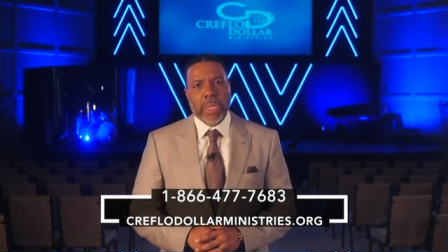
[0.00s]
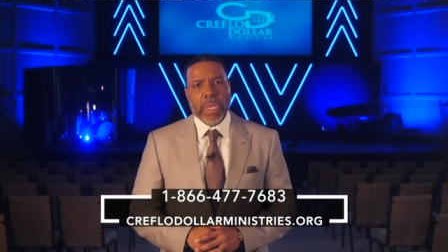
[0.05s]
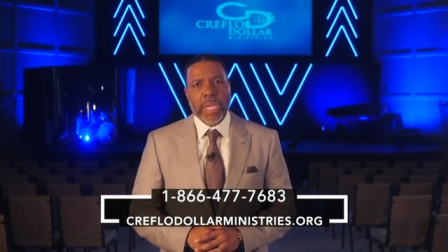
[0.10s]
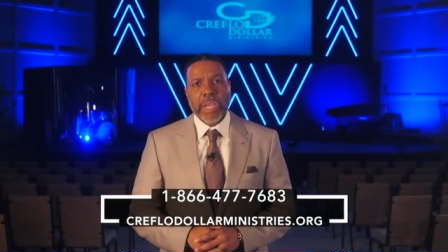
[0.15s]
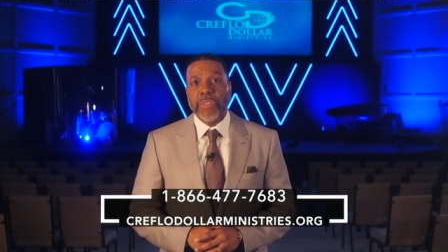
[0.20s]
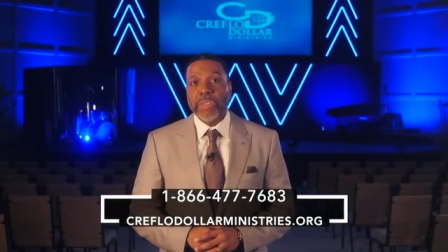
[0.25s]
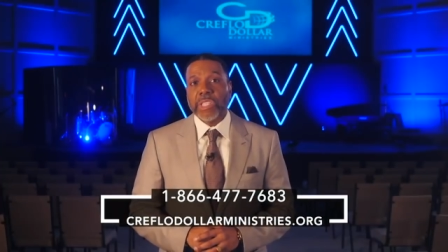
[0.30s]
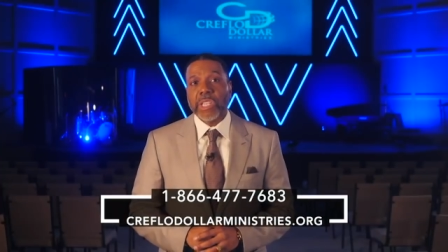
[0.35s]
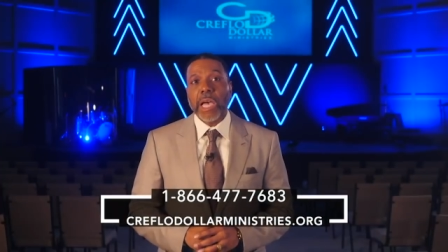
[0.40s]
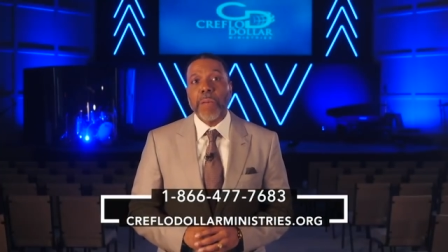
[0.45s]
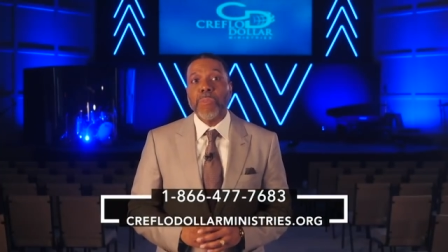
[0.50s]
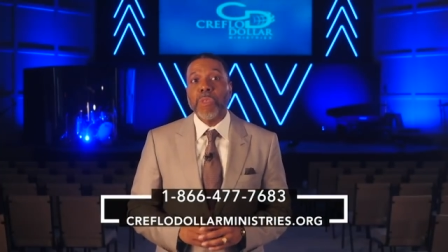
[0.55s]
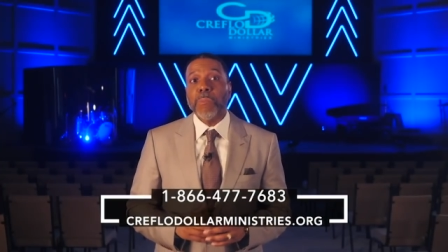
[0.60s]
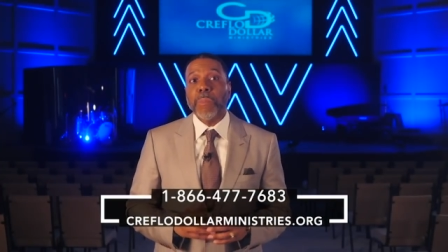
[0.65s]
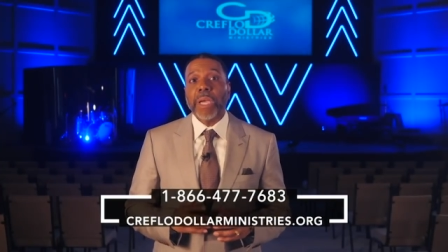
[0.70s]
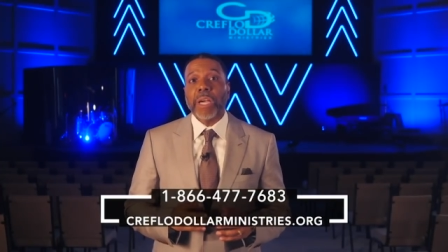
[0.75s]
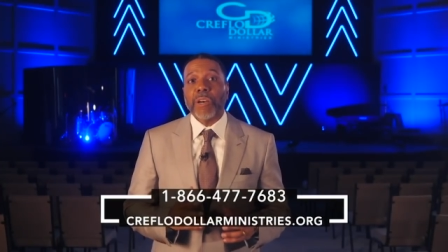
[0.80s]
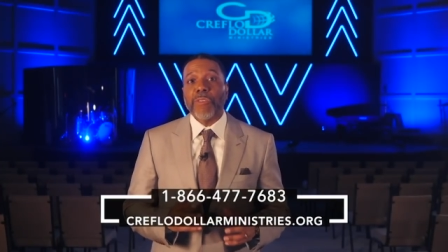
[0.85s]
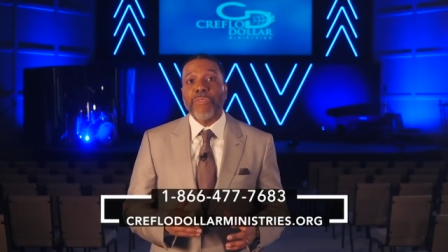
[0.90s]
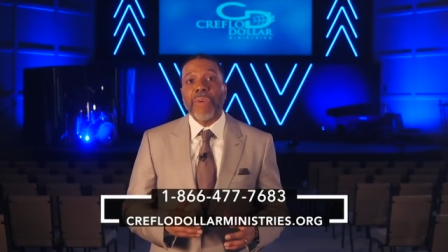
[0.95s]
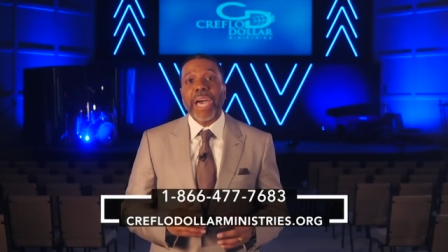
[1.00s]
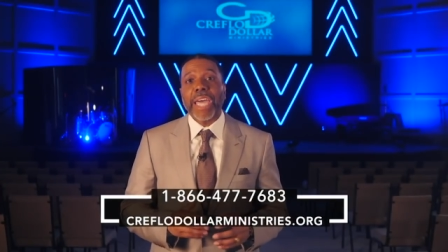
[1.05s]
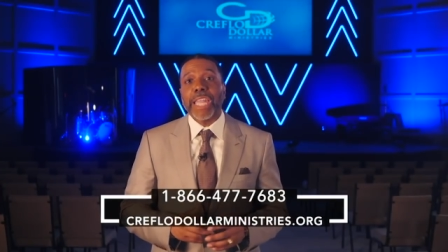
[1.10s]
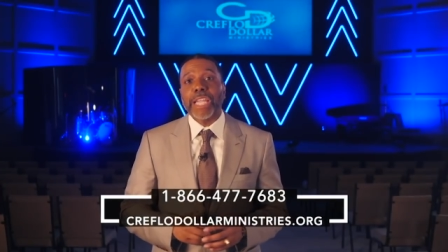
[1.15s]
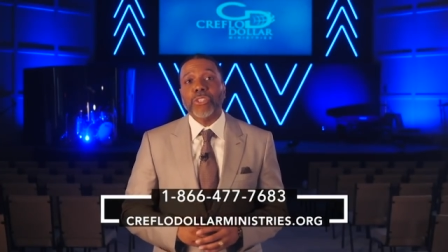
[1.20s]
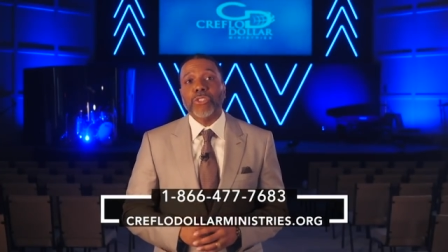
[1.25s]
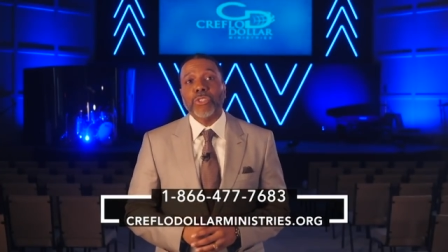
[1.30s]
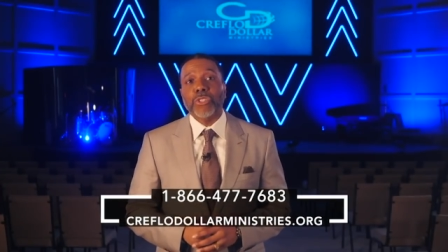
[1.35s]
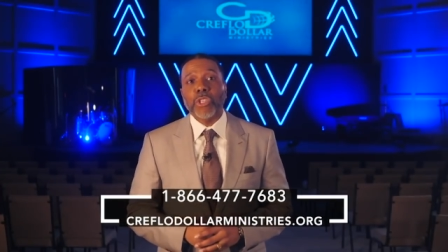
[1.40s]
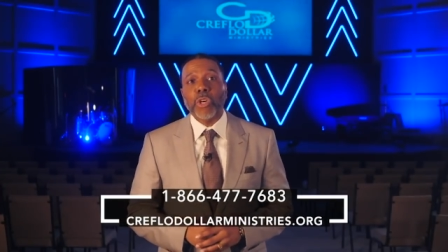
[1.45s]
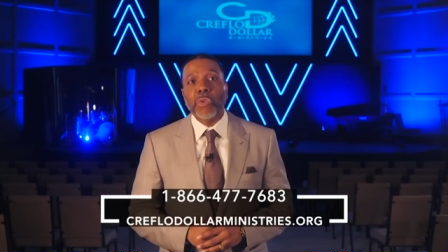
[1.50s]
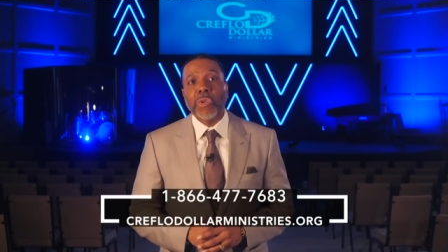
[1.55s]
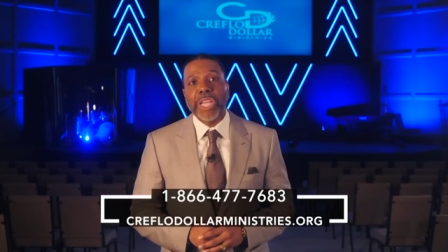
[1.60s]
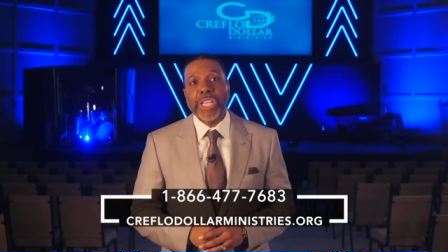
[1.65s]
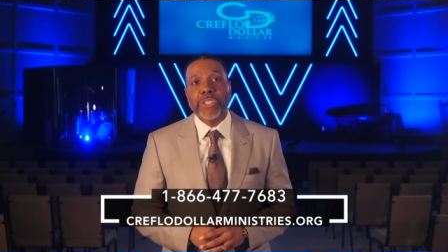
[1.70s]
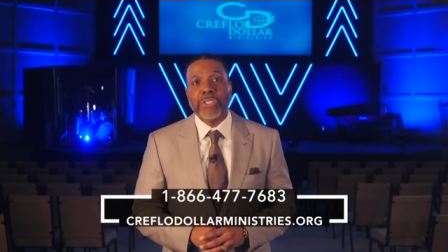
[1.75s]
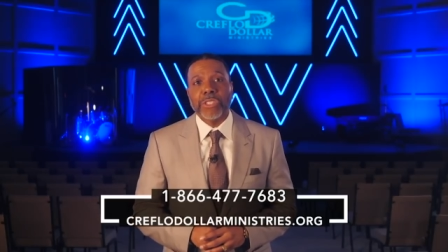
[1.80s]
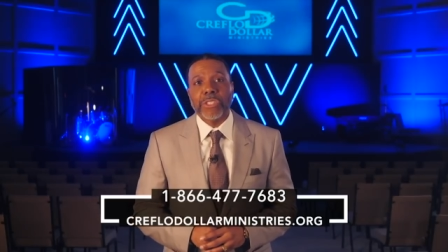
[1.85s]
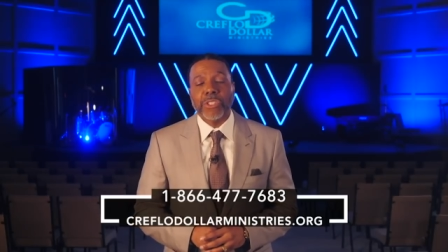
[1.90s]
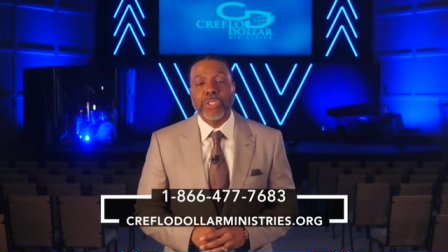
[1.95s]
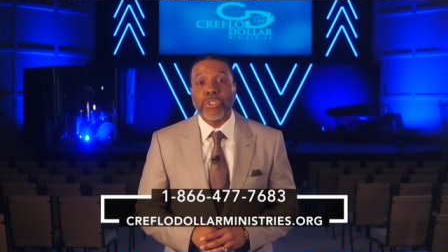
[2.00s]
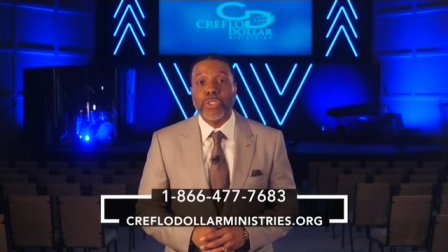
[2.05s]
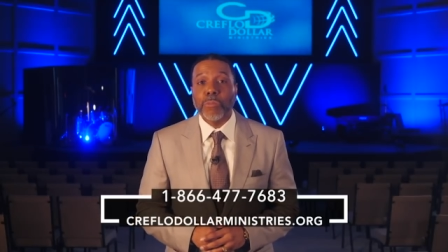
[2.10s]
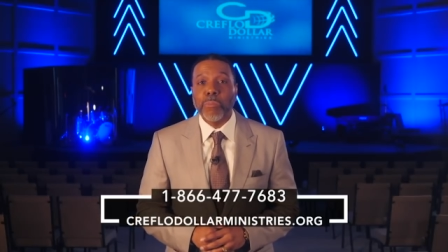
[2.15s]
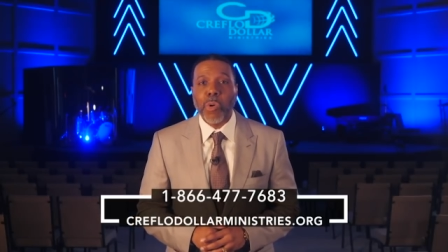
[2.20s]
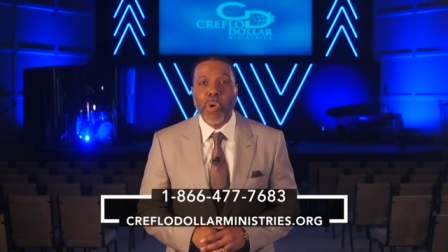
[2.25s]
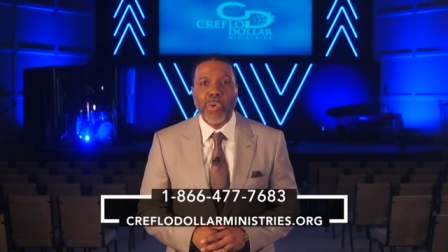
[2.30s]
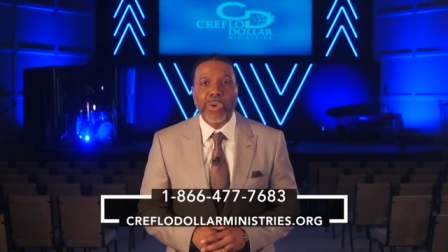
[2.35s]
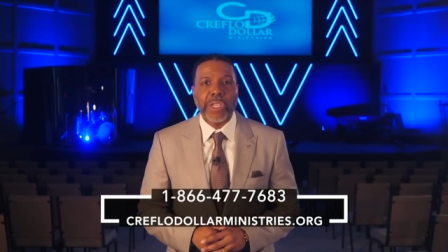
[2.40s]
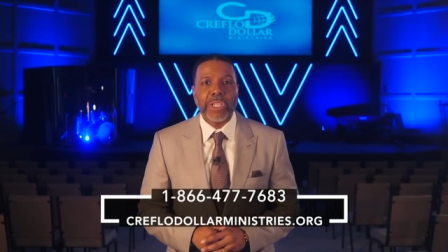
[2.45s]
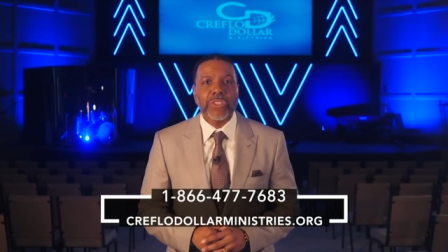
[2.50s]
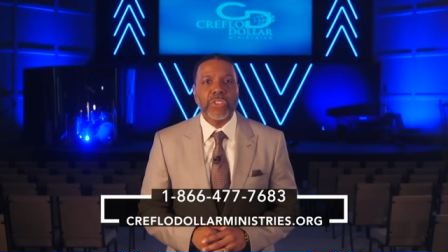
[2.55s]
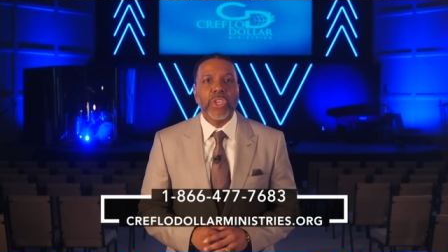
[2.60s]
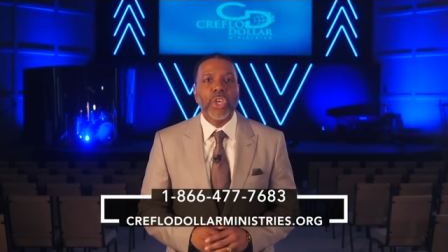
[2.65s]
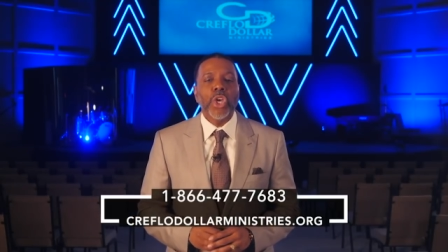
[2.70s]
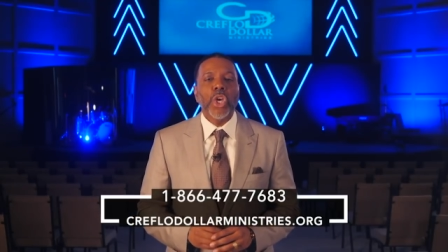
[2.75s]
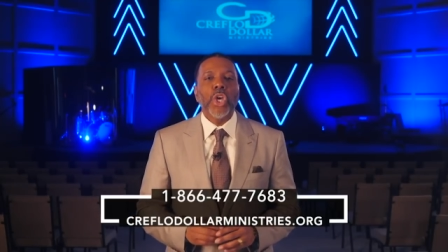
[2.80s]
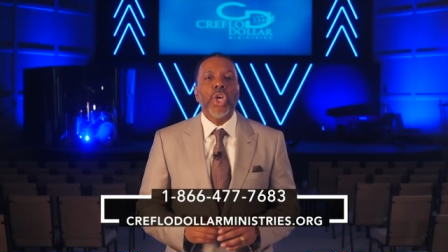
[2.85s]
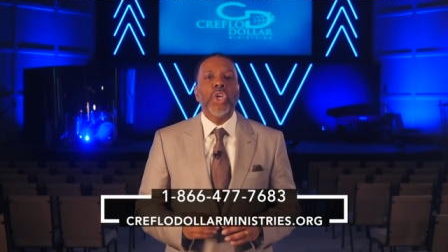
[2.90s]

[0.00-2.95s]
Every time you make a financial donation to support us,